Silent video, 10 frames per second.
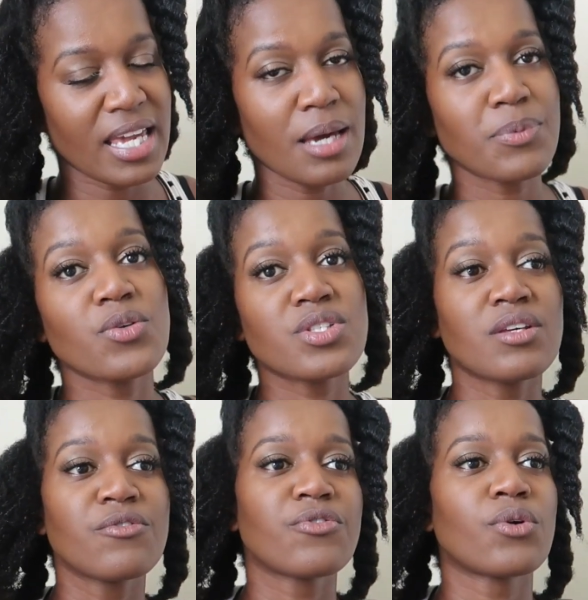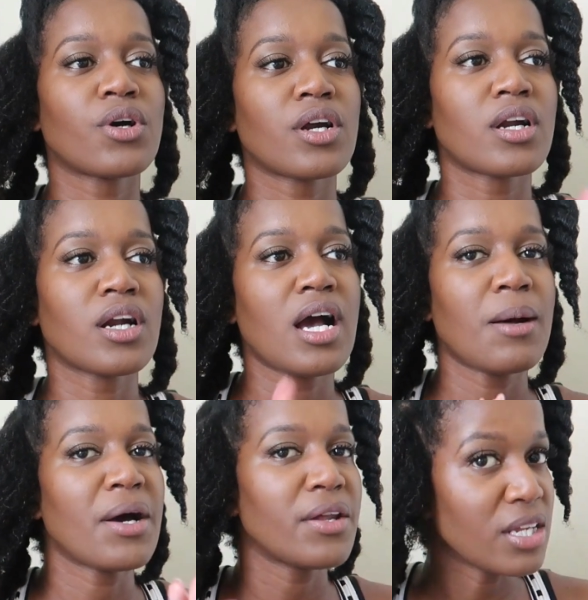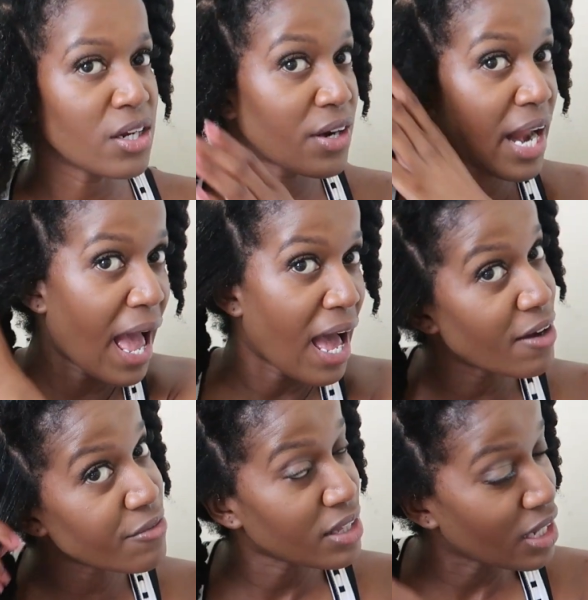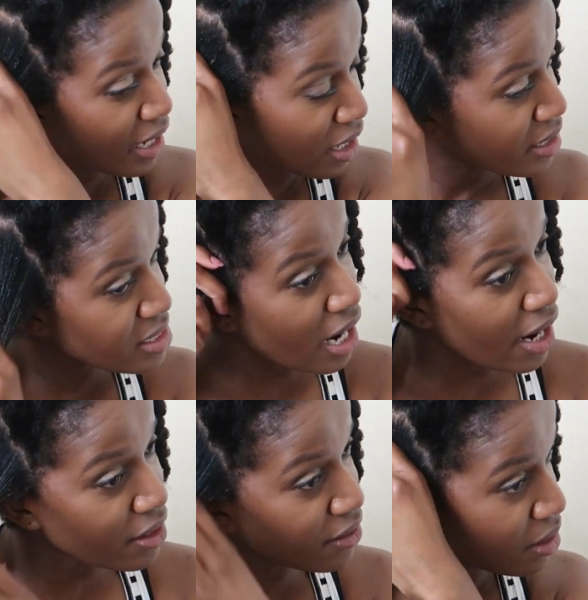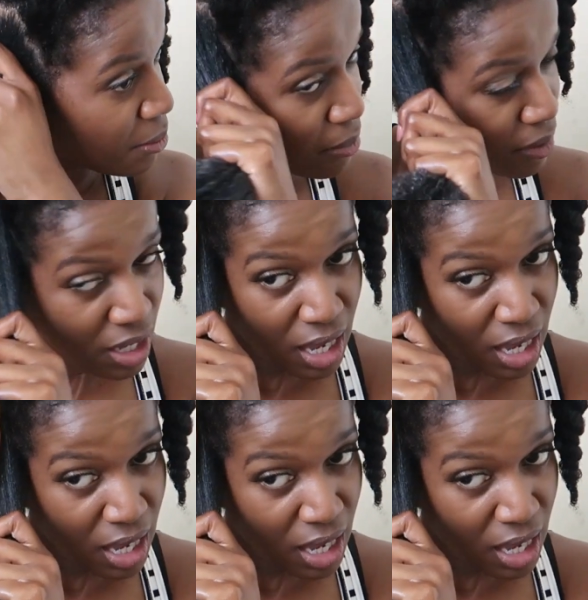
I kept those in for about 1.5 years, and then I got tired of them.